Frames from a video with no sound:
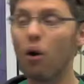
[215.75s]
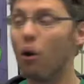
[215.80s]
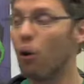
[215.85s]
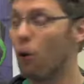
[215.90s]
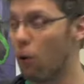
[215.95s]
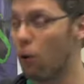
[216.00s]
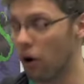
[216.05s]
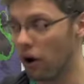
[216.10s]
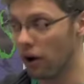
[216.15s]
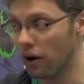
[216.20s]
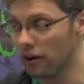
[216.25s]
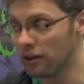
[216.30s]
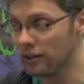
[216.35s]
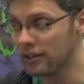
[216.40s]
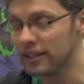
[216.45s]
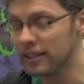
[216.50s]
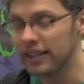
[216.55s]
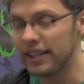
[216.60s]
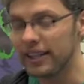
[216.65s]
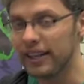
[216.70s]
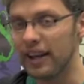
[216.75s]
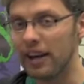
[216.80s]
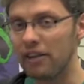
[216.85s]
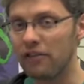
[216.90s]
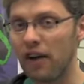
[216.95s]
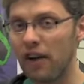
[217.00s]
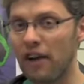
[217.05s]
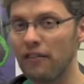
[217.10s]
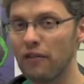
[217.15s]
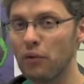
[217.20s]
Or,
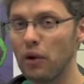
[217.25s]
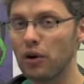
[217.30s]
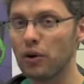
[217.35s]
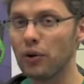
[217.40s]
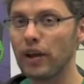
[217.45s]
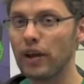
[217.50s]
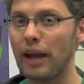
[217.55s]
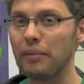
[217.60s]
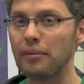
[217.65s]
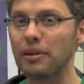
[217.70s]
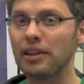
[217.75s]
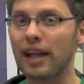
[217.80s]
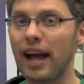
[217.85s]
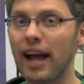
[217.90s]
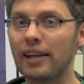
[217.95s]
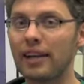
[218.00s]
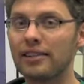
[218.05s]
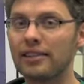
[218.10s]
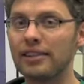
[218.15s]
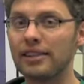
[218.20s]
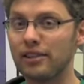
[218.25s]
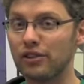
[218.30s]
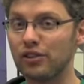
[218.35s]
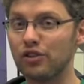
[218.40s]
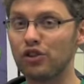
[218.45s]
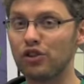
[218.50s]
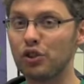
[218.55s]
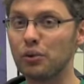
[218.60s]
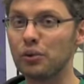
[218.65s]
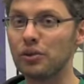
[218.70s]
if everyone who came to last
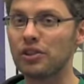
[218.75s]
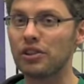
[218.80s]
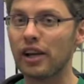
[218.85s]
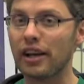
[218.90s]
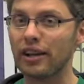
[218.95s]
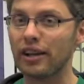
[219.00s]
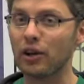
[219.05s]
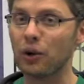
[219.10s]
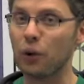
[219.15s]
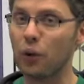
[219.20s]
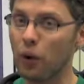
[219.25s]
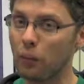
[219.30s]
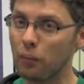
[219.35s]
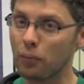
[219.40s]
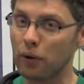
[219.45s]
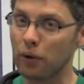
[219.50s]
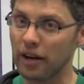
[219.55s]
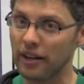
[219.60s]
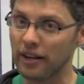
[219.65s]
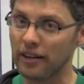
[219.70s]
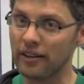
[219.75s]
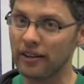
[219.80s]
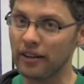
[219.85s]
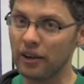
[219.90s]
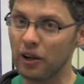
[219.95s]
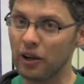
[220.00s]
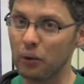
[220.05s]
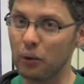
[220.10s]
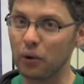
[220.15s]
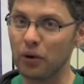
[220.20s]
season's Suicide Incorporated
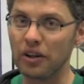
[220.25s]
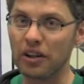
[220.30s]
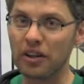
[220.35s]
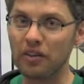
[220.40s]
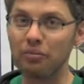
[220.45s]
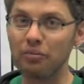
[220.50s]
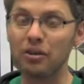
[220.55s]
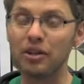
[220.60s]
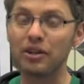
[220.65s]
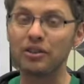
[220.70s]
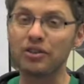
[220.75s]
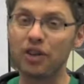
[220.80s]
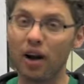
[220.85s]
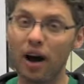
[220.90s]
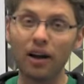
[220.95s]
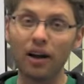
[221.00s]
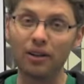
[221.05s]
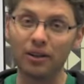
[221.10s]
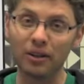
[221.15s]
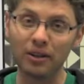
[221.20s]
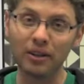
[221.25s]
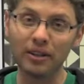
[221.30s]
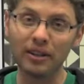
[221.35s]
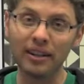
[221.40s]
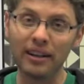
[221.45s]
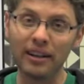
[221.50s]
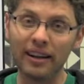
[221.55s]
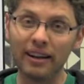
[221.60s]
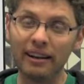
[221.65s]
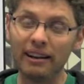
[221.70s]
were to give me a dollar,
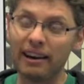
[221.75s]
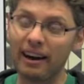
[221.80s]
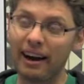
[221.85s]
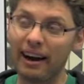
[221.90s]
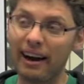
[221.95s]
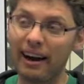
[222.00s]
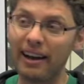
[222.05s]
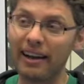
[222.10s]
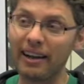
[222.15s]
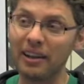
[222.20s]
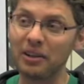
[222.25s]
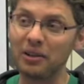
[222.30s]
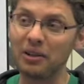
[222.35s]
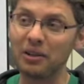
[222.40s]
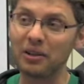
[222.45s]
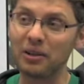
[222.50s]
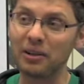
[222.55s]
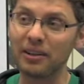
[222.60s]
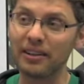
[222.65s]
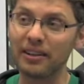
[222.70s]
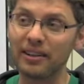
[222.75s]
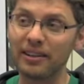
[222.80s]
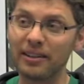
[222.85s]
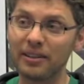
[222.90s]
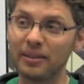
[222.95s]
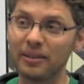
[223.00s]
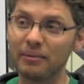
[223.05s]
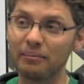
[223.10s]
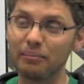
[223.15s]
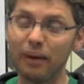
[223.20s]
I
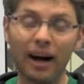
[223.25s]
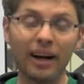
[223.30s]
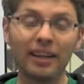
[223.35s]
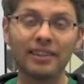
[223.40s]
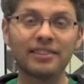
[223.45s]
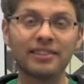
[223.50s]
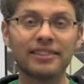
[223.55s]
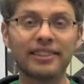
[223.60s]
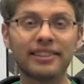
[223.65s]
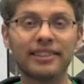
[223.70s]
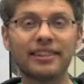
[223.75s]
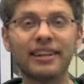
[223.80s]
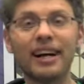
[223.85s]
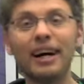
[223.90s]
could buy a stick of